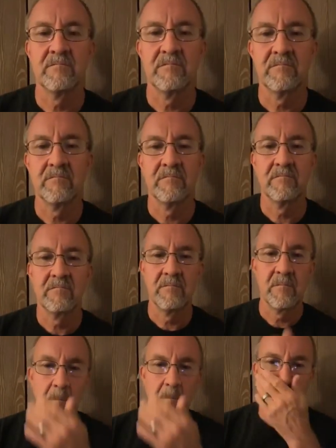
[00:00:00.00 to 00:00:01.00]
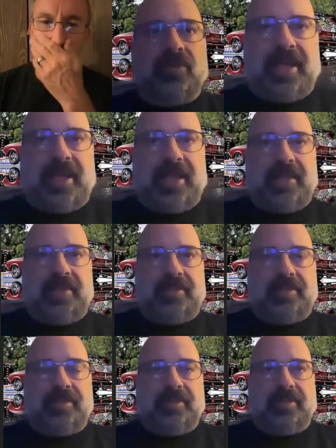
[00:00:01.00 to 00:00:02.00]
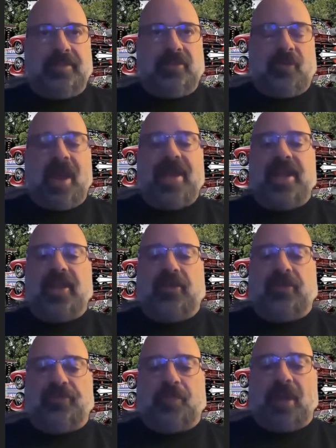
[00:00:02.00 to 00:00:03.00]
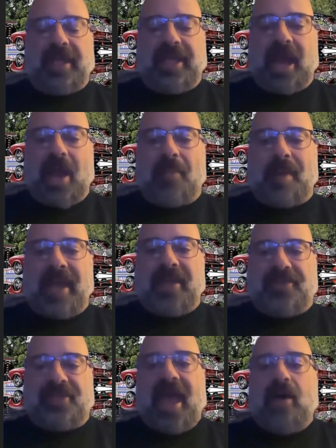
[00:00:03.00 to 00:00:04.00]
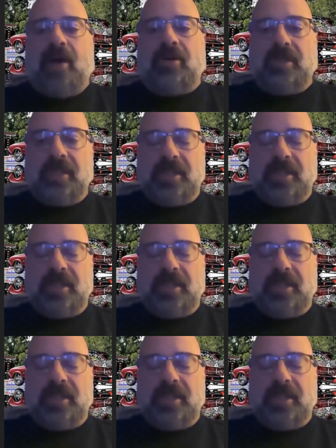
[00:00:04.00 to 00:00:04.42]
I caught a Grant Nichols breaking out by a foul.